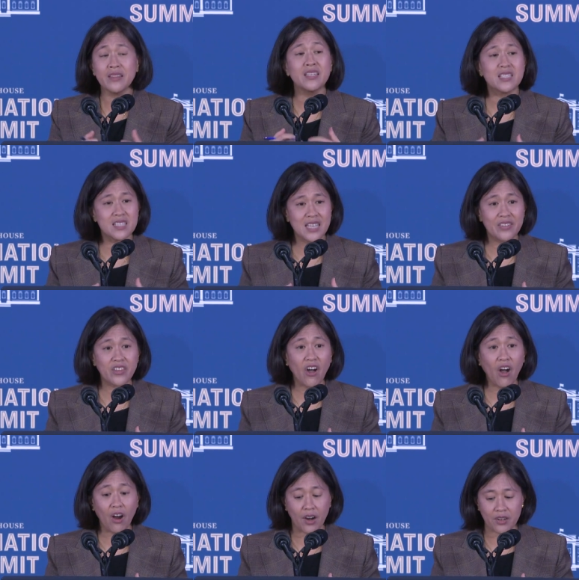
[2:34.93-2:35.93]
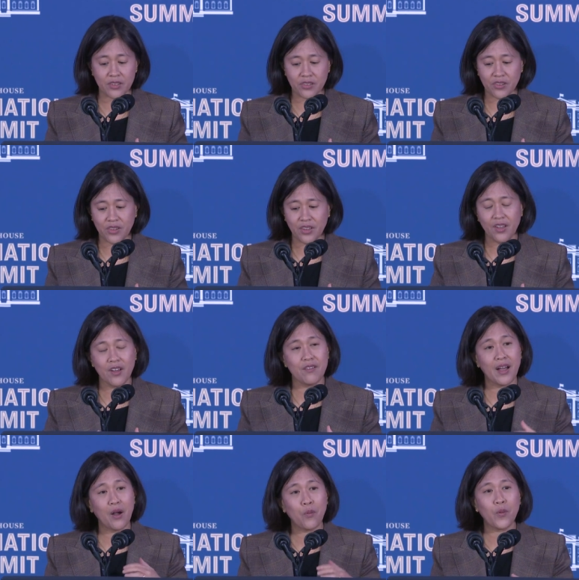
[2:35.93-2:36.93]
And this is at the heart
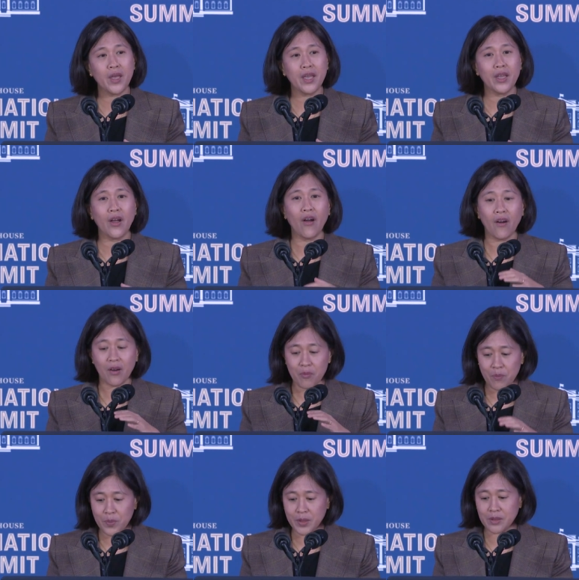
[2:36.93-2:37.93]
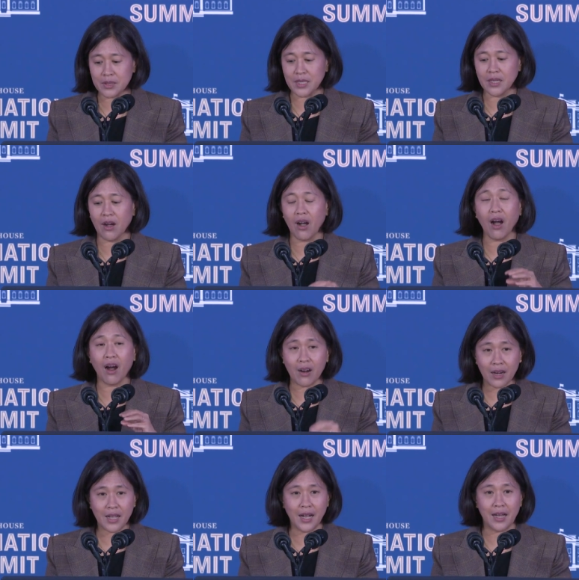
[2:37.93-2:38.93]
of how we are building
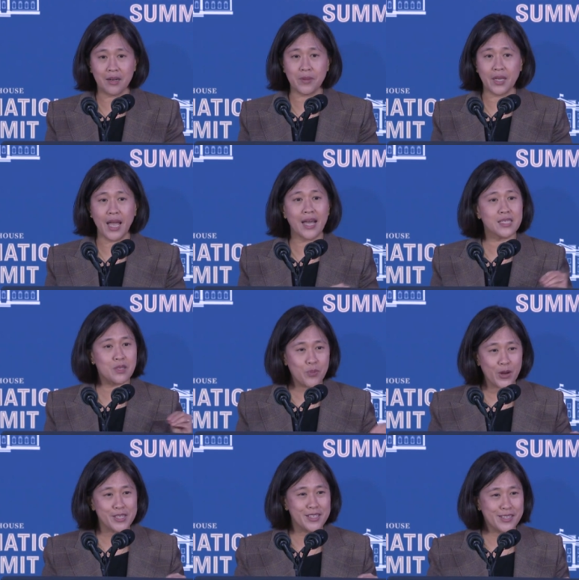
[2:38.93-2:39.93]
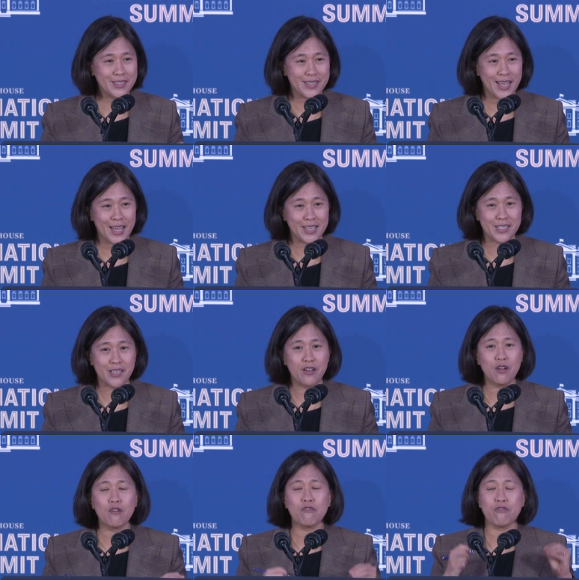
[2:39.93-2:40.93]
our economy, as the president says,
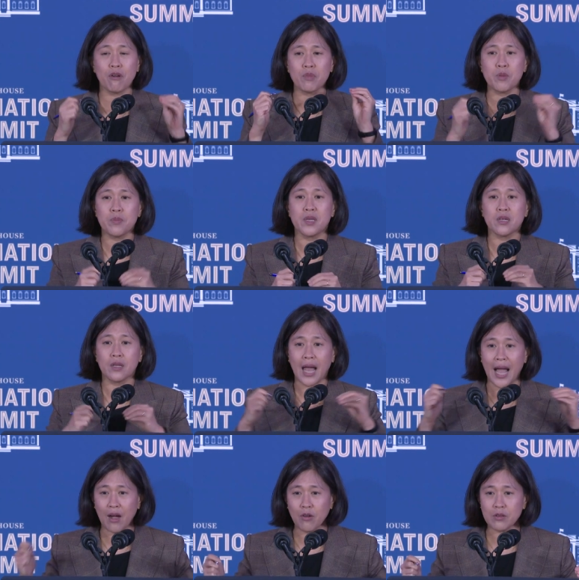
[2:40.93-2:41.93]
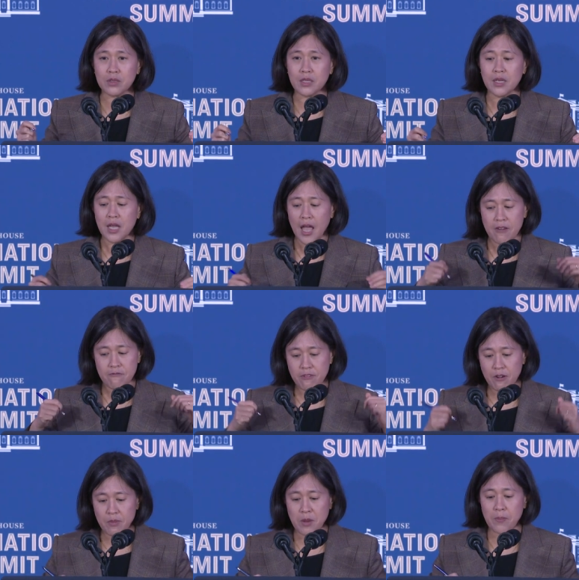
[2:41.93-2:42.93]
from the middle out and
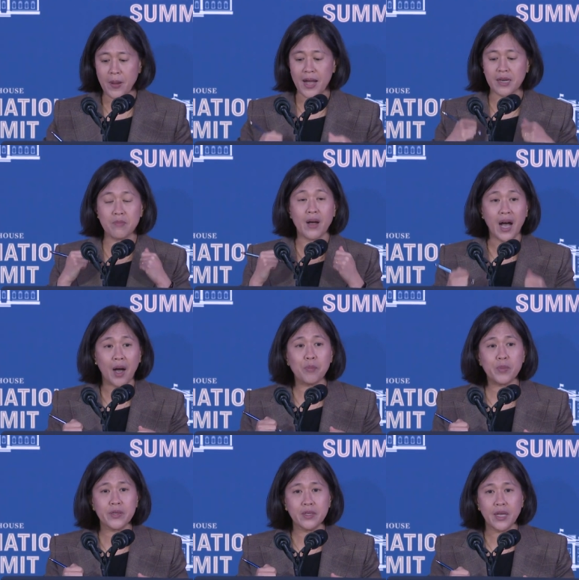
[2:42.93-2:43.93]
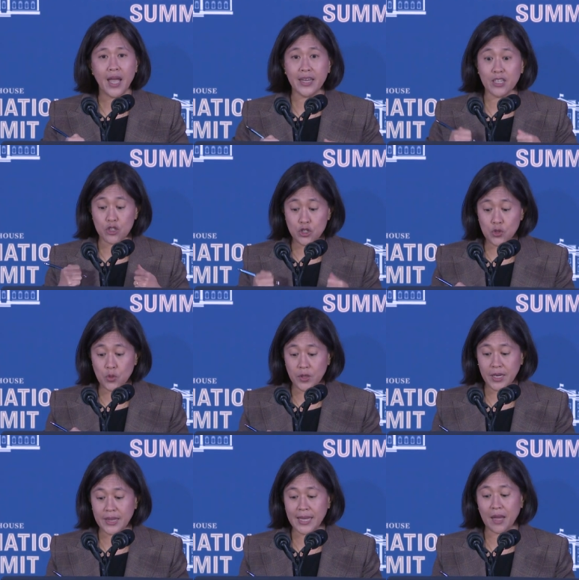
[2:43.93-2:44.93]
from the bottom up and
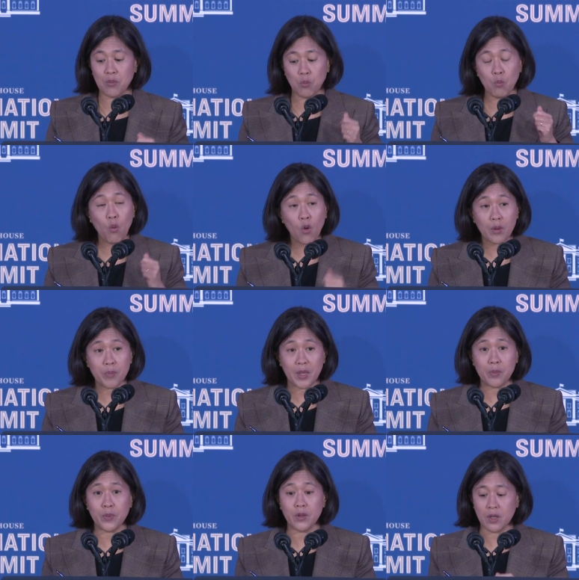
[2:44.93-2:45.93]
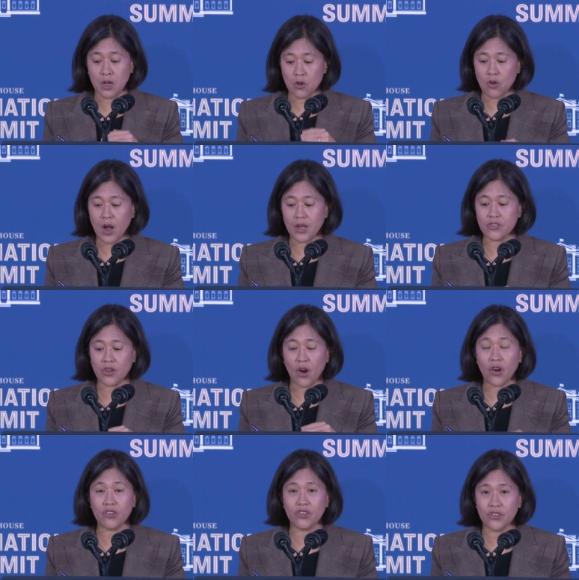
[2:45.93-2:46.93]
ensuring that more people across
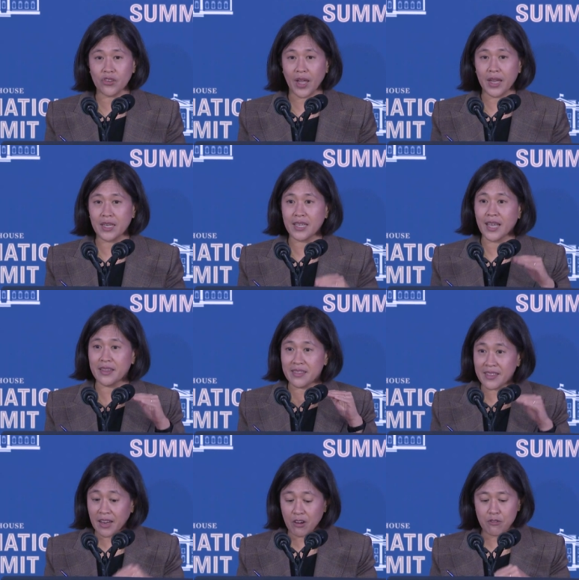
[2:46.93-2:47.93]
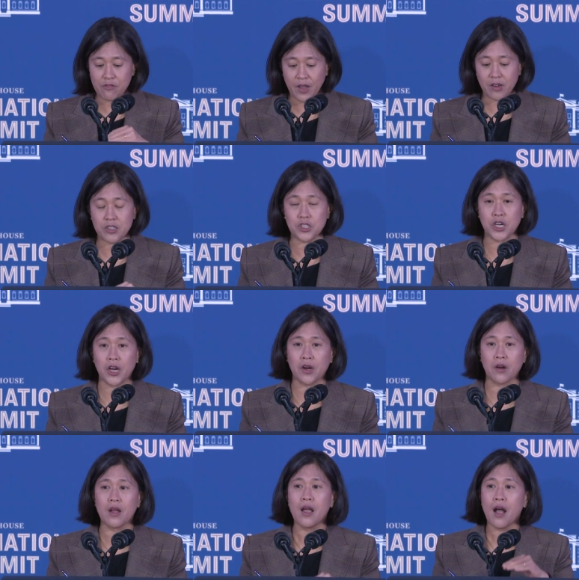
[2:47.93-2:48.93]
our society get their fair
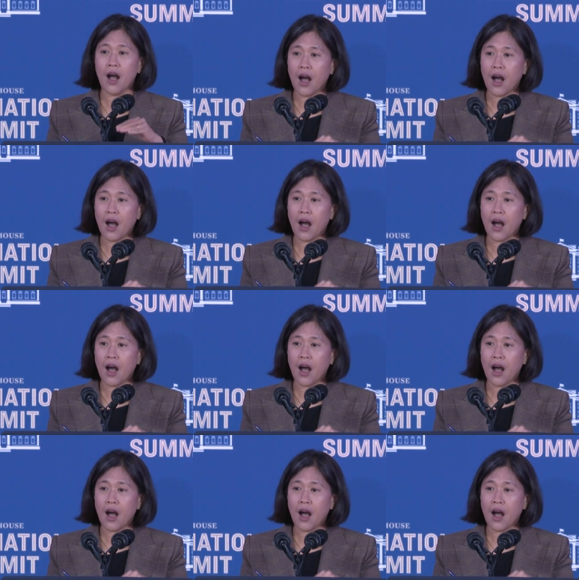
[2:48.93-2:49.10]
share